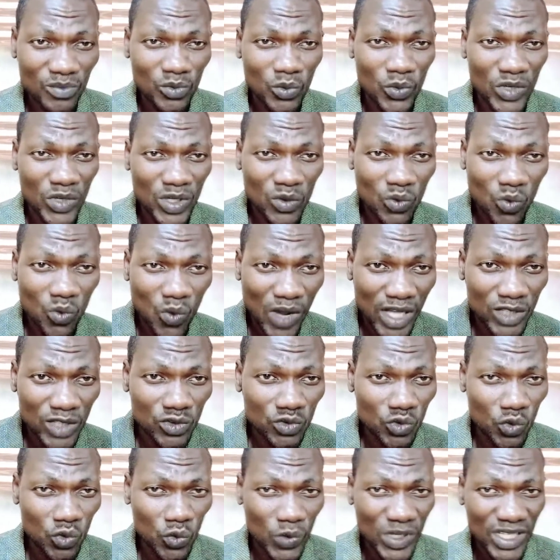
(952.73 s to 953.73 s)
week 1
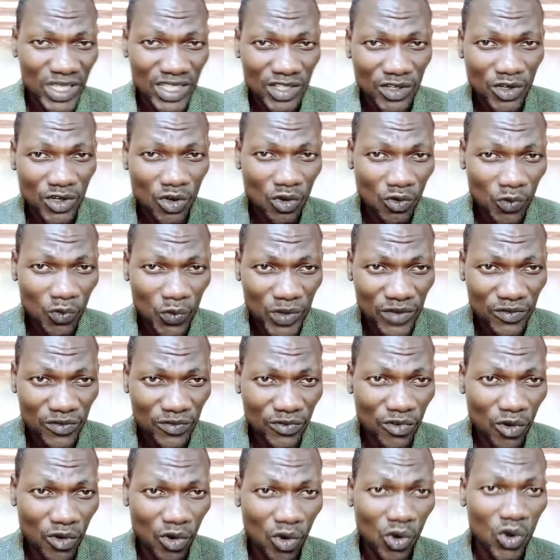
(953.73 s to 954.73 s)
to week 3 or week
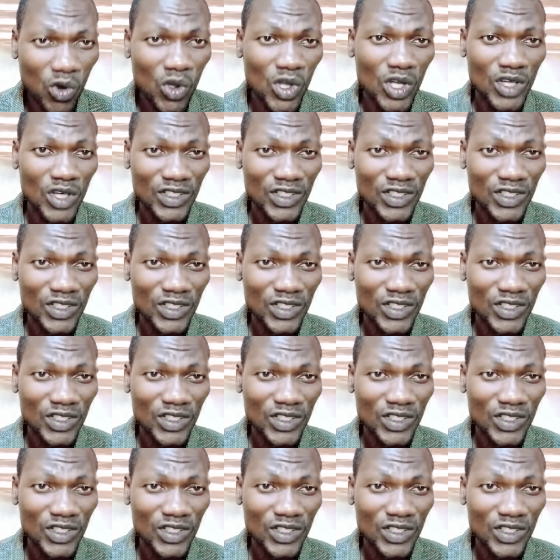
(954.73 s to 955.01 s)
4,